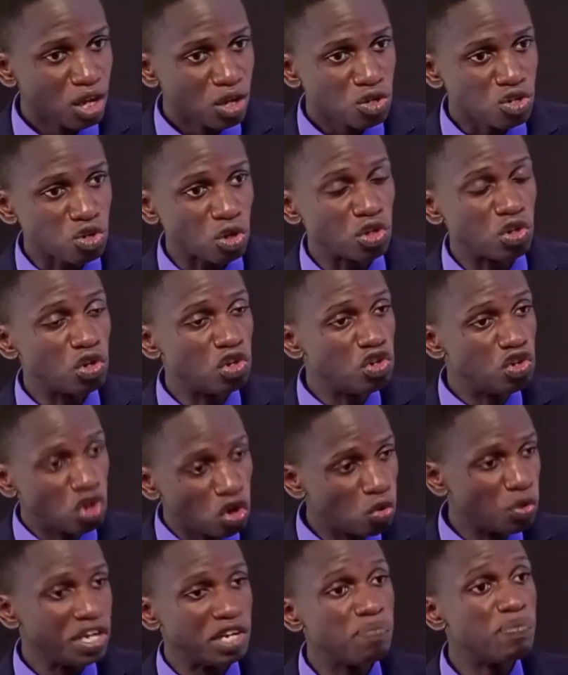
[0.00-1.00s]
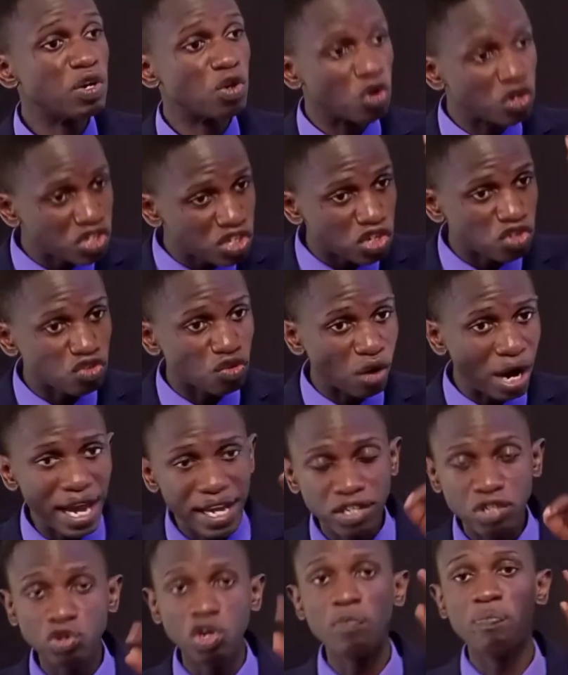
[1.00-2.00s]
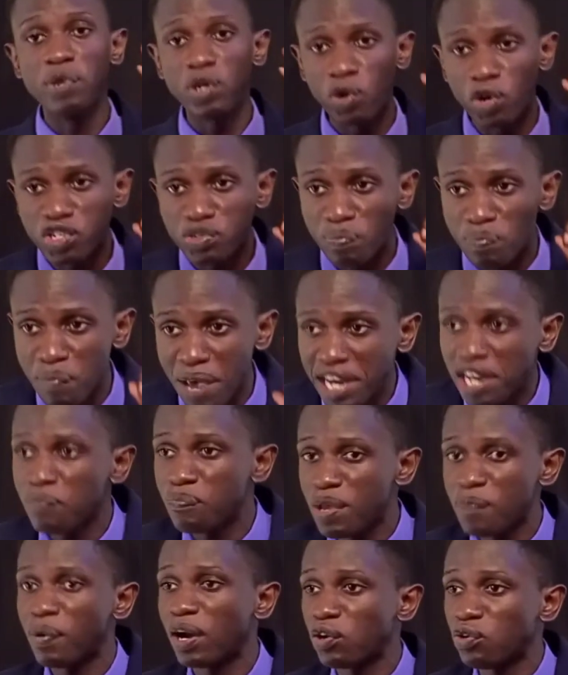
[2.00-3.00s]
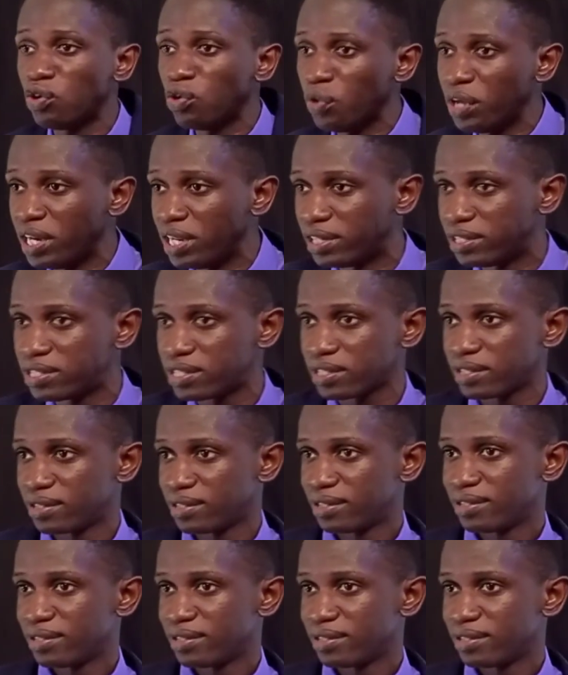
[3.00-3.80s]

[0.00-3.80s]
So you do it because it is right, not because many people are doing it.